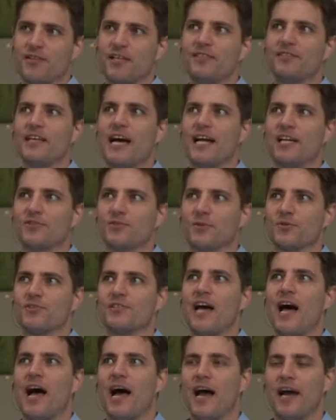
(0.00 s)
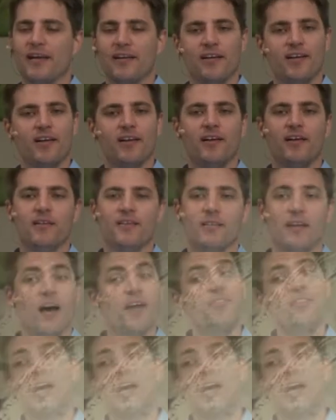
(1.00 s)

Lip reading: These dinosaurs died not